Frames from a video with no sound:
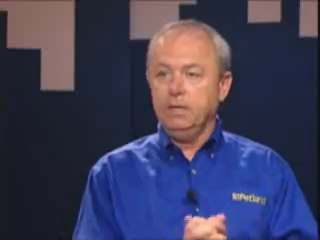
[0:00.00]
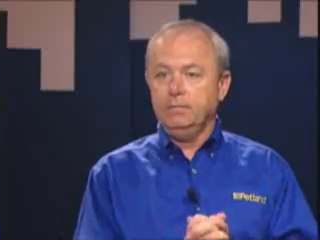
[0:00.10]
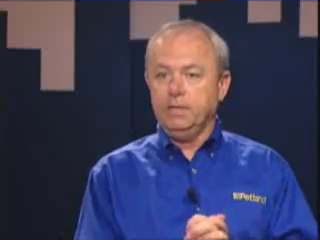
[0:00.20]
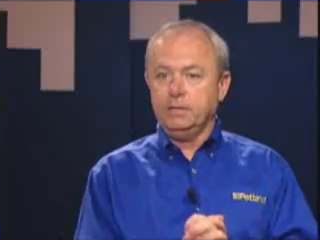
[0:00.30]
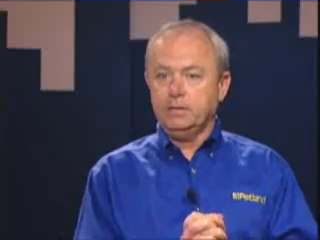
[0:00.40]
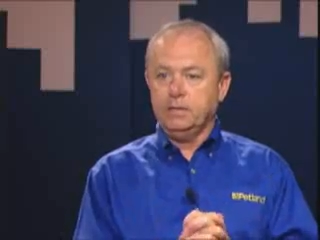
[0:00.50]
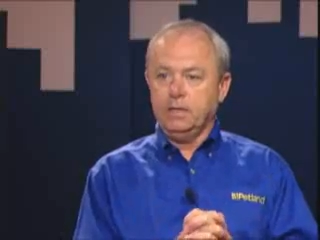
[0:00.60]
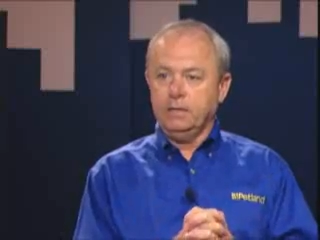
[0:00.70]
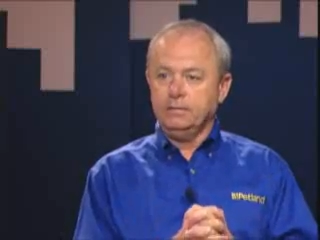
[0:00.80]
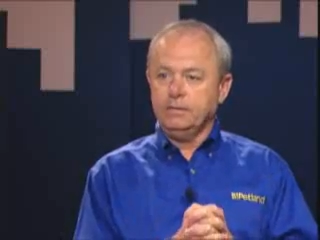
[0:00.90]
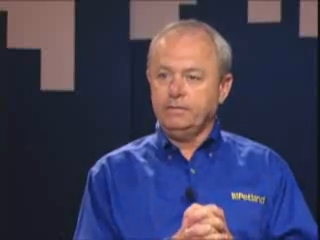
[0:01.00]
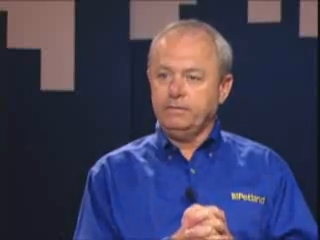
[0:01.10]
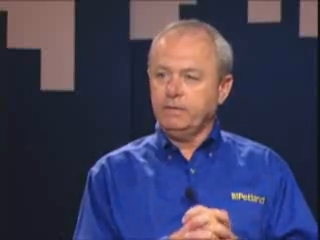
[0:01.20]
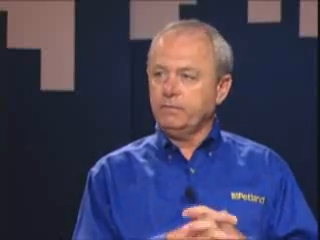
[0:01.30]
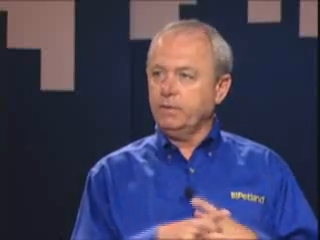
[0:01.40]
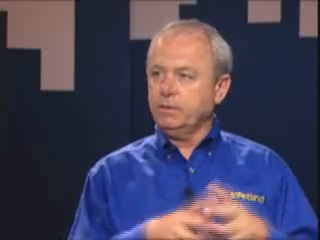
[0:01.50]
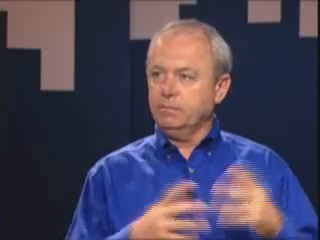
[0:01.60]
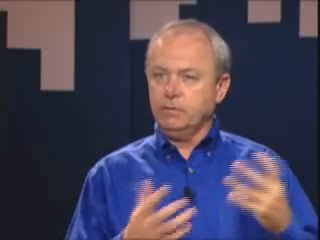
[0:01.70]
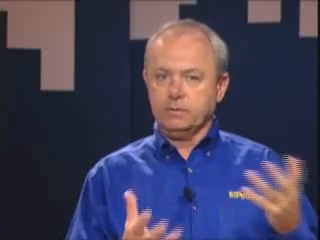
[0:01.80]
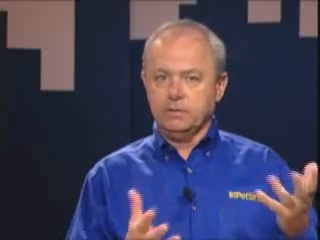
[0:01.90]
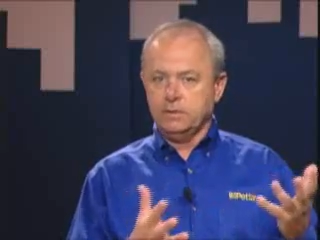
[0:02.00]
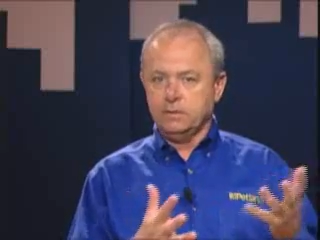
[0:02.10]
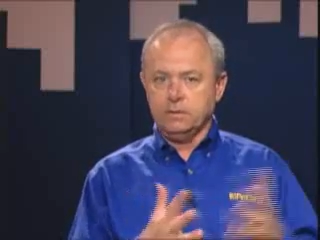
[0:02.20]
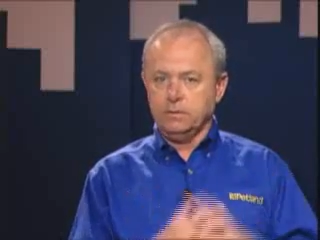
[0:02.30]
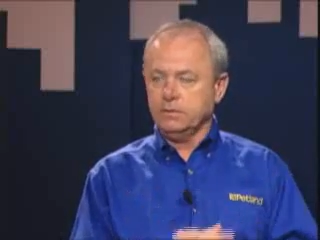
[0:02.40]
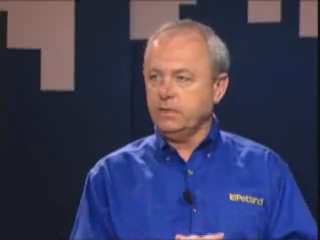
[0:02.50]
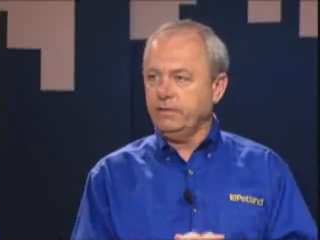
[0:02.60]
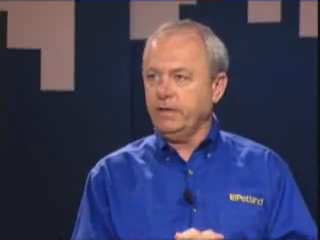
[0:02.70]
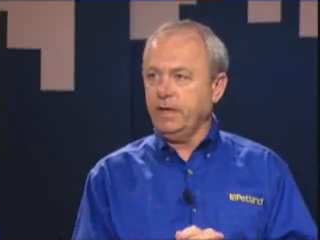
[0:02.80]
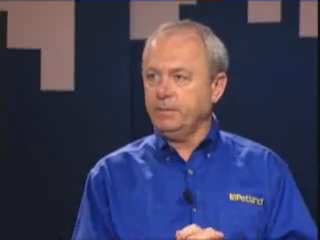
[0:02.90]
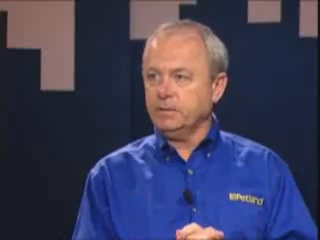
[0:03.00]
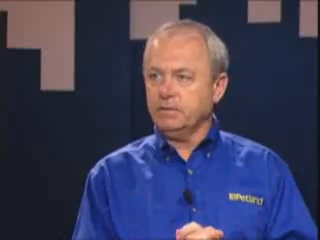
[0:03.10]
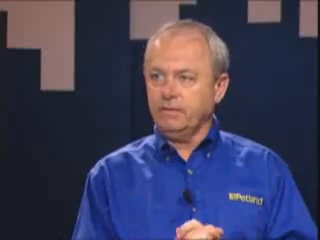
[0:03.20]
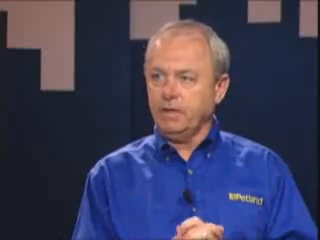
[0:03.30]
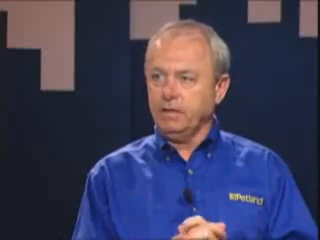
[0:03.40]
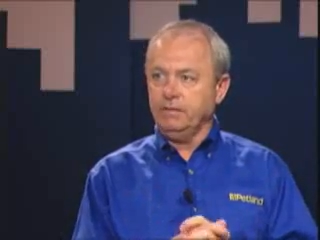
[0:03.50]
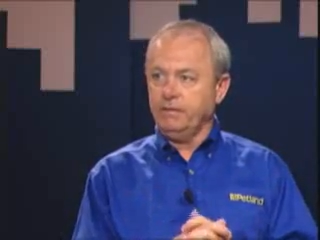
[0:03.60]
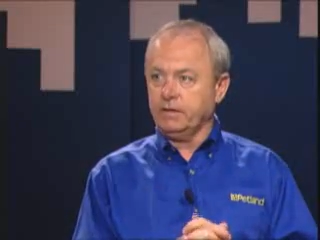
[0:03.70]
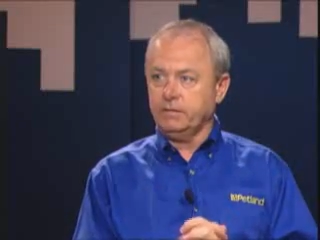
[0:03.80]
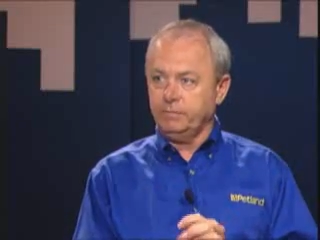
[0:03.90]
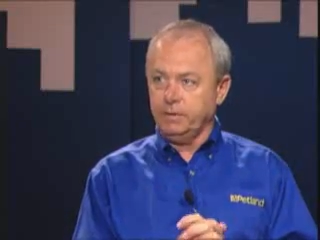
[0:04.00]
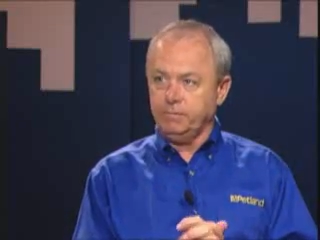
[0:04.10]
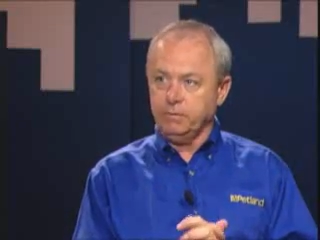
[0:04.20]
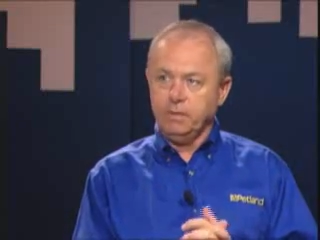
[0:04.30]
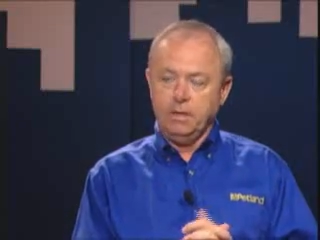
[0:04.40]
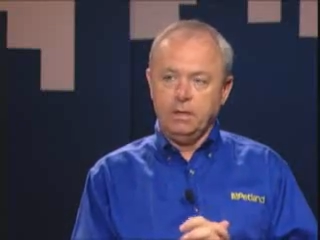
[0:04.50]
But if you've ever read the book, the 7 Habits of Highly Effective People,